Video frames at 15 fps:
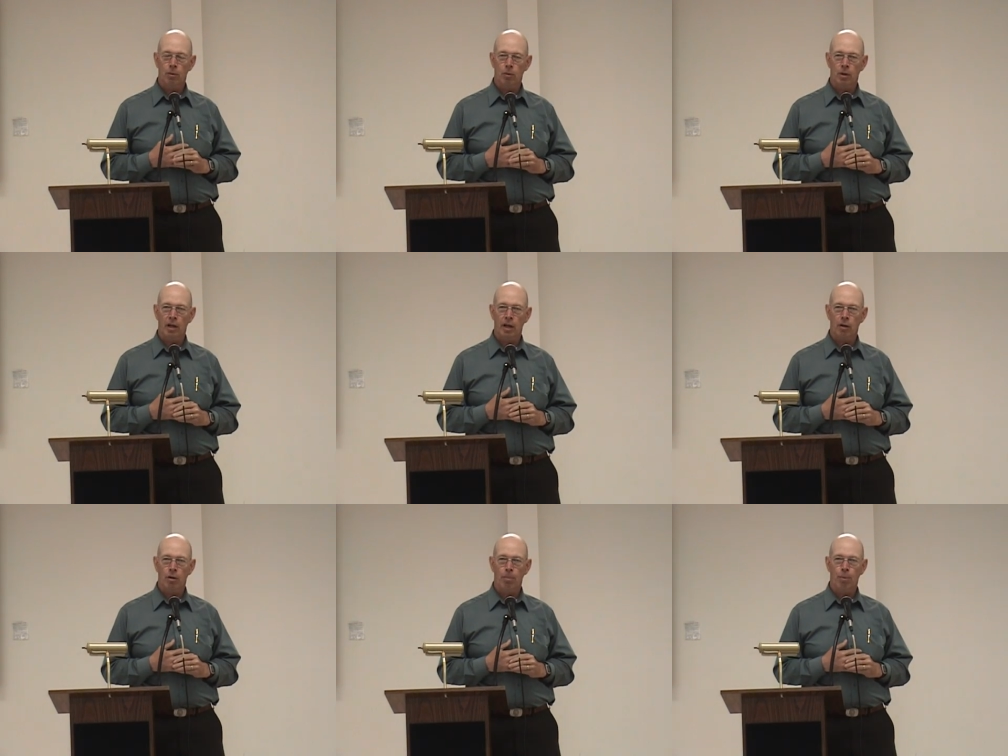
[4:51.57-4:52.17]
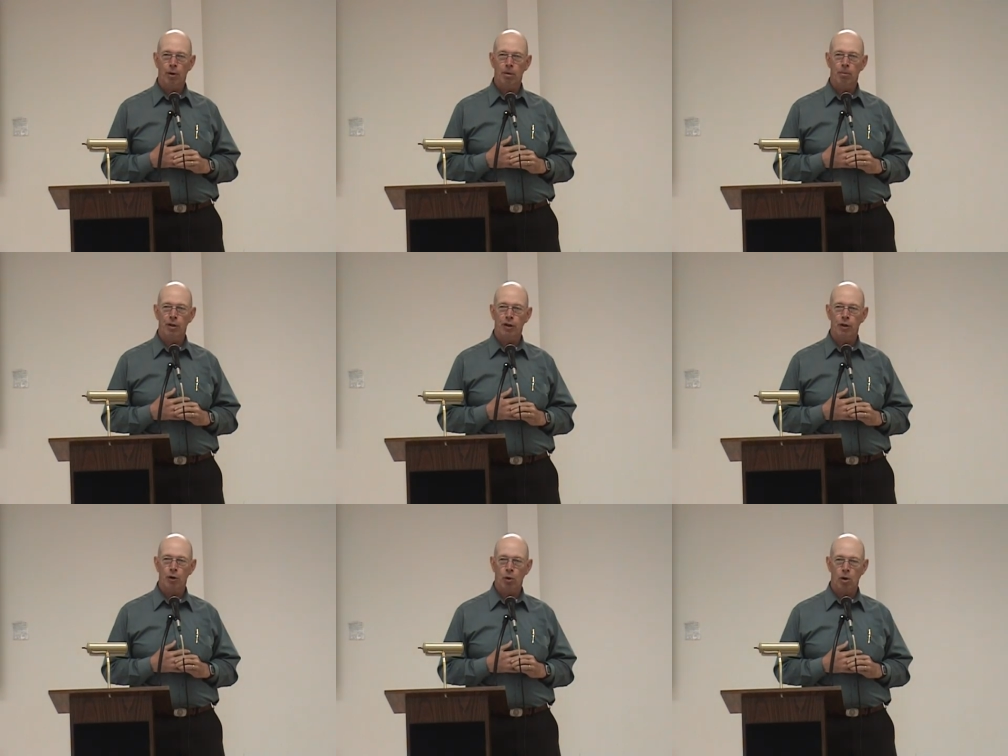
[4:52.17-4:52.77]
We're not going to put them in
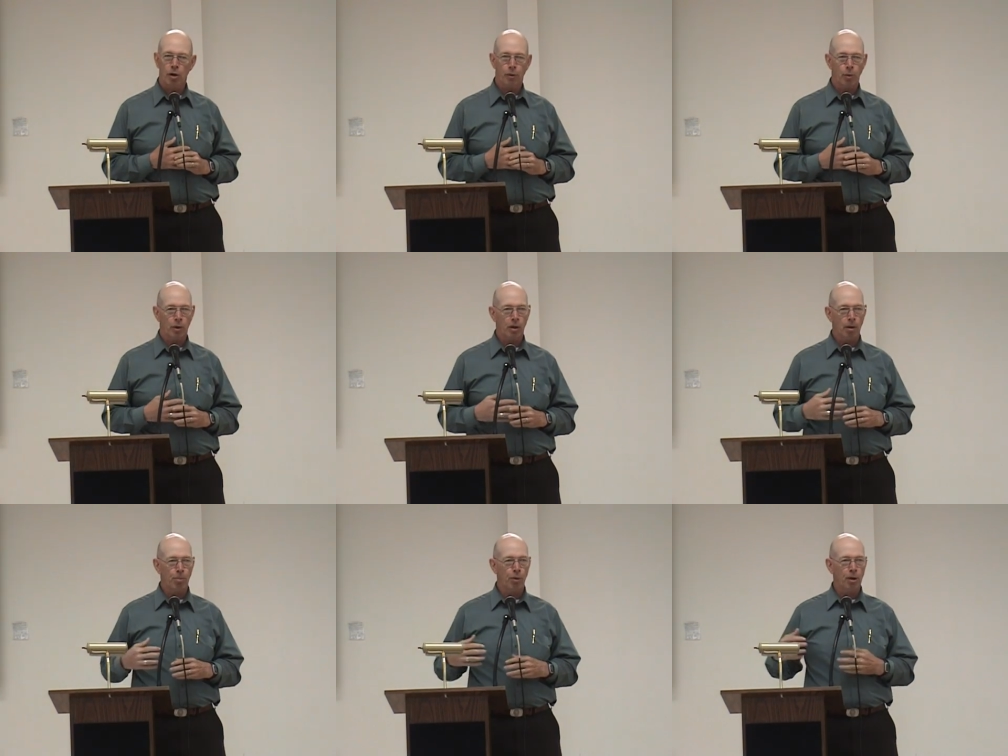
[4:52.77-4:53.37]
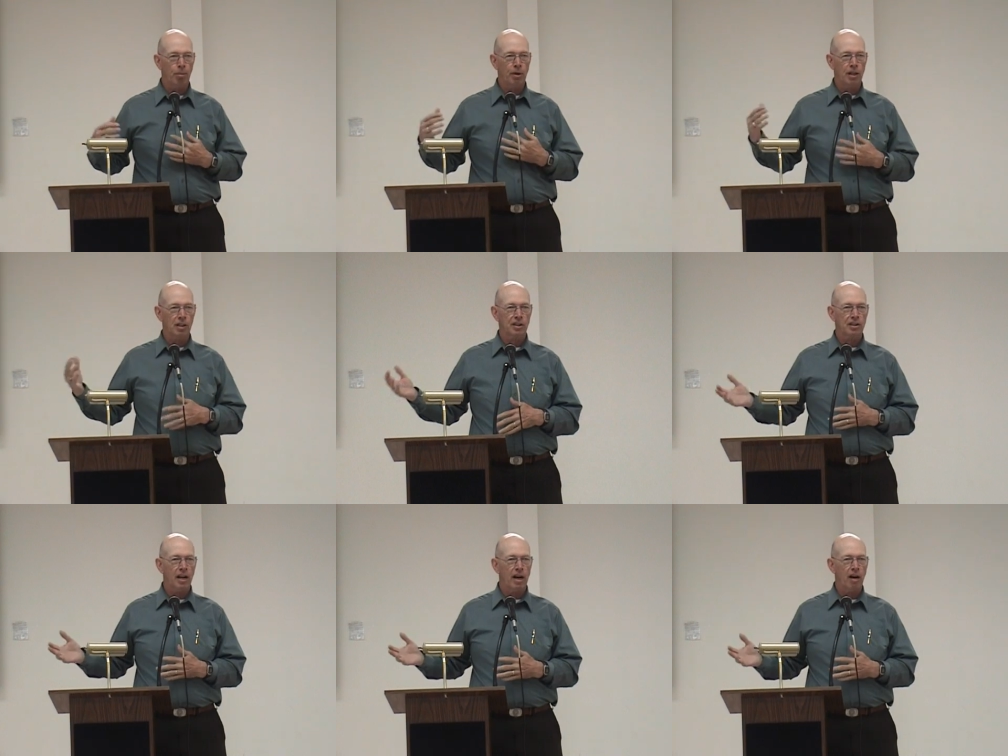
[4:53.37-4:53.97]
the north. We're going to put them in the
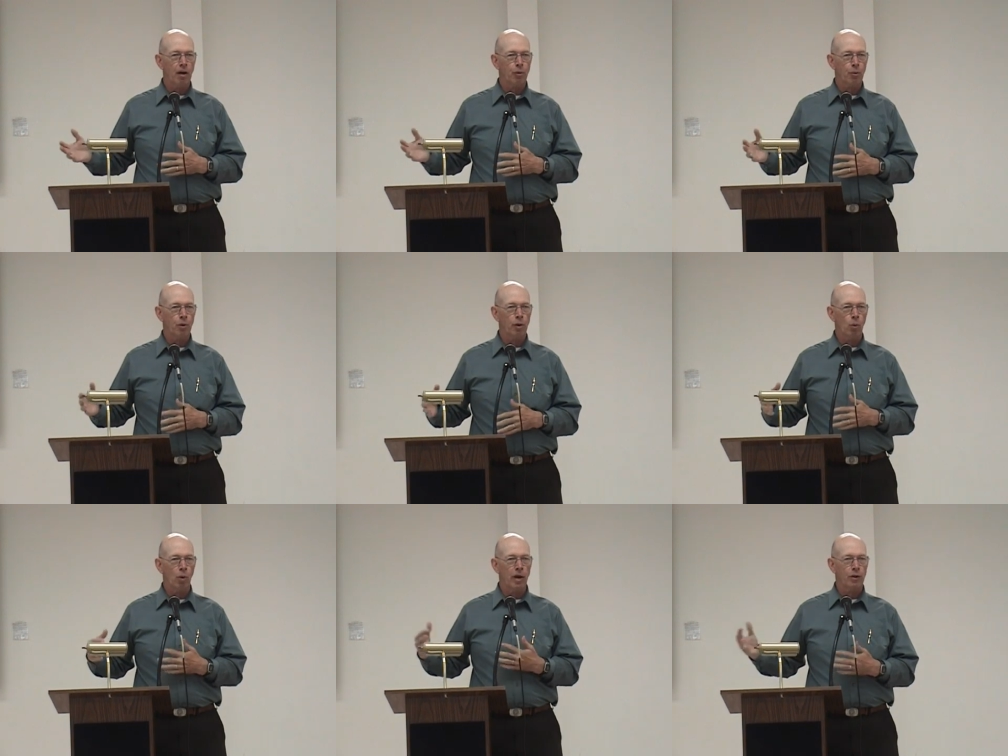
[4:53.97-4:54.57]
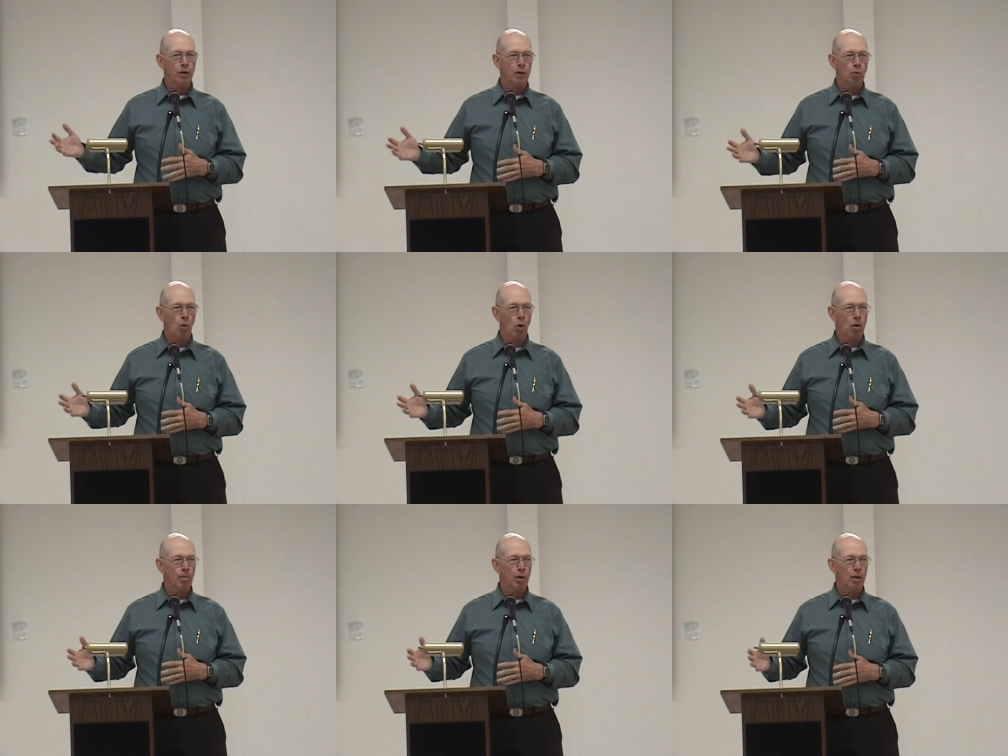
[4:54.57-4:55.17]
south where the weather's
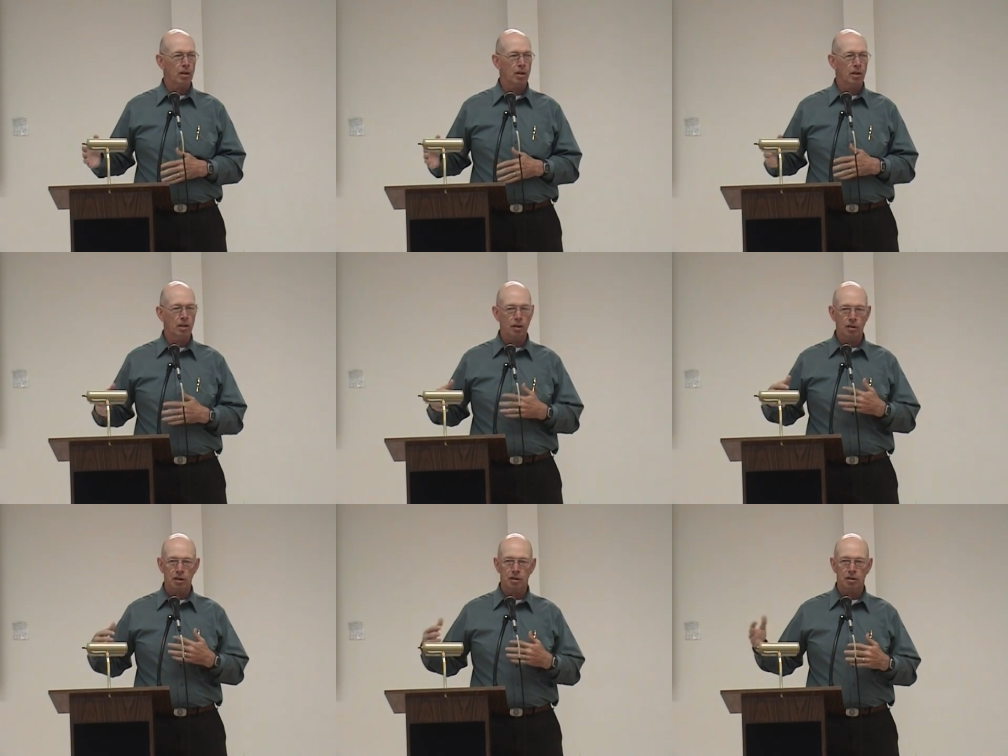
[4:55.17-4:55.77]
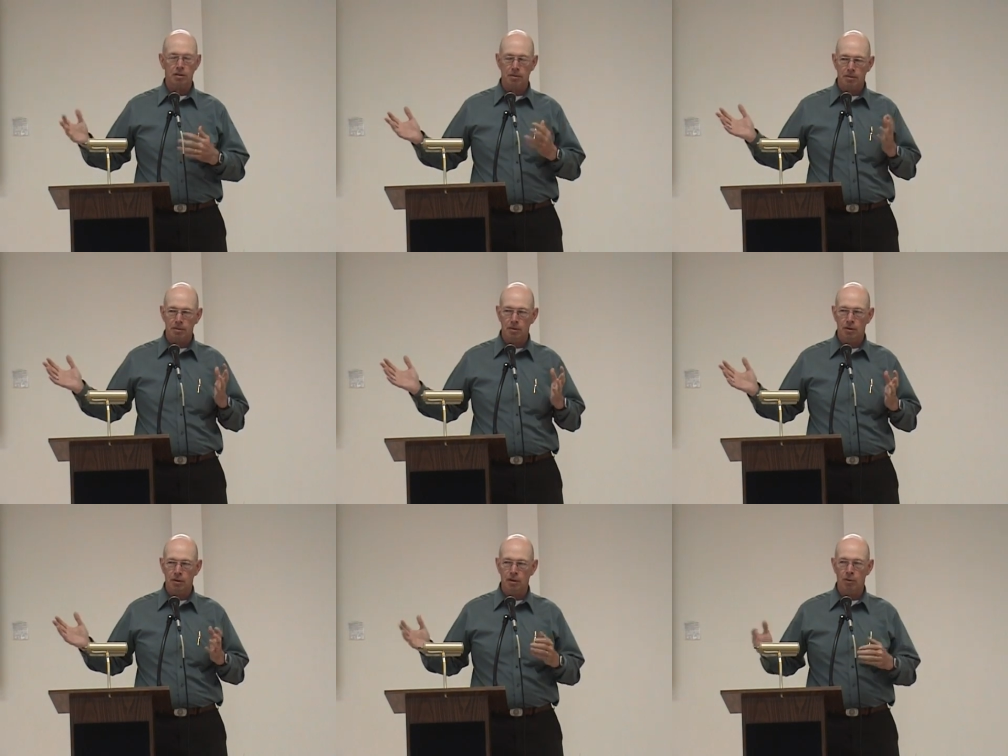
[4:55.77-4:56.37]
warmer and
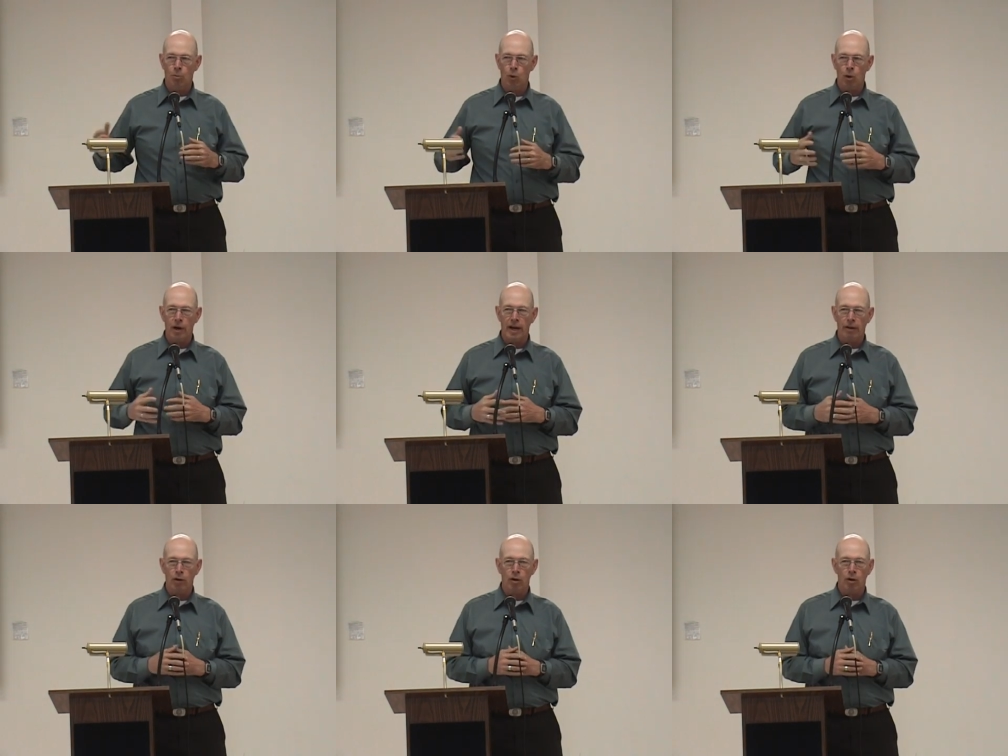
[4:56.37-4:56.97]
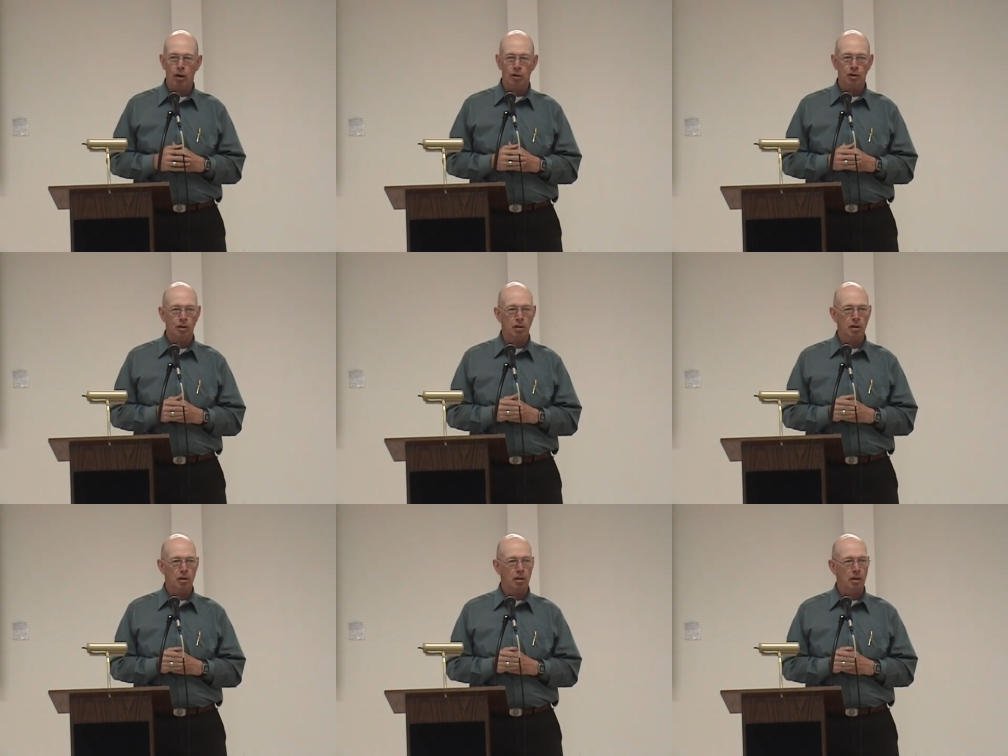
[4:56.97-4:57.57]
there's more
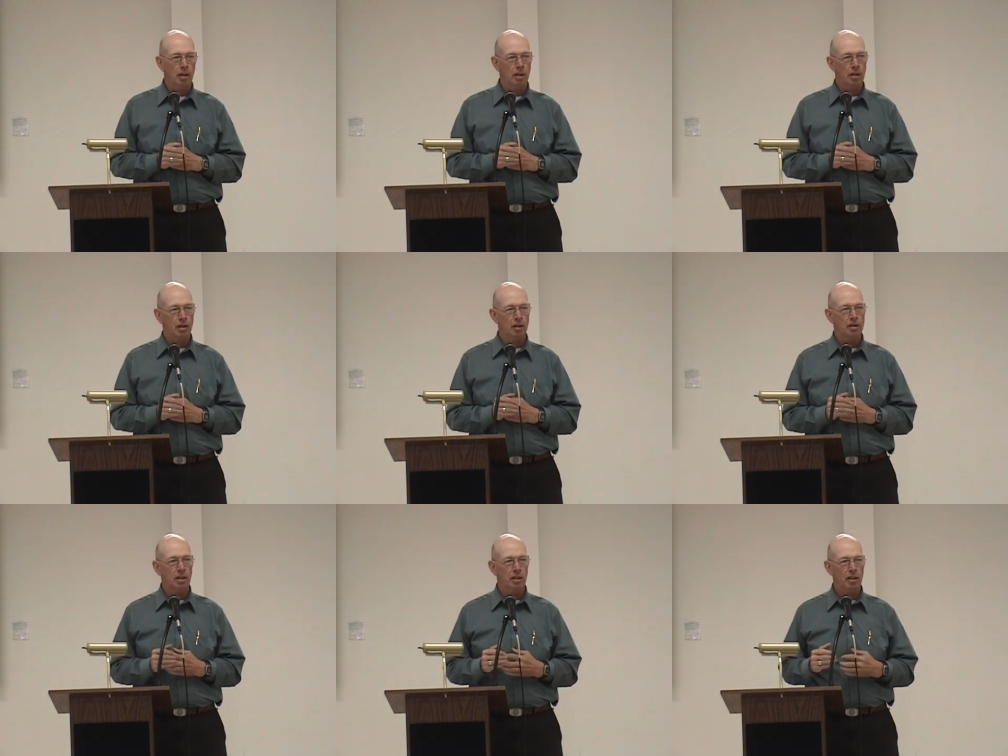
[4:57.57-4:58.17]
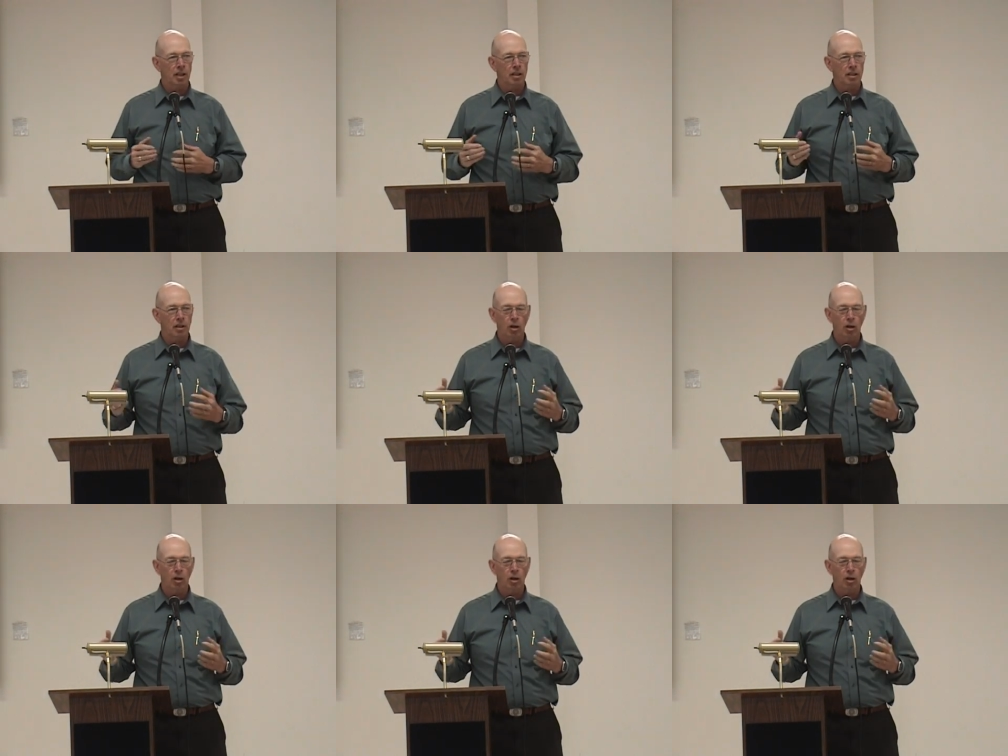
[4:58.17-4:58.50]
agriculture and it doesn't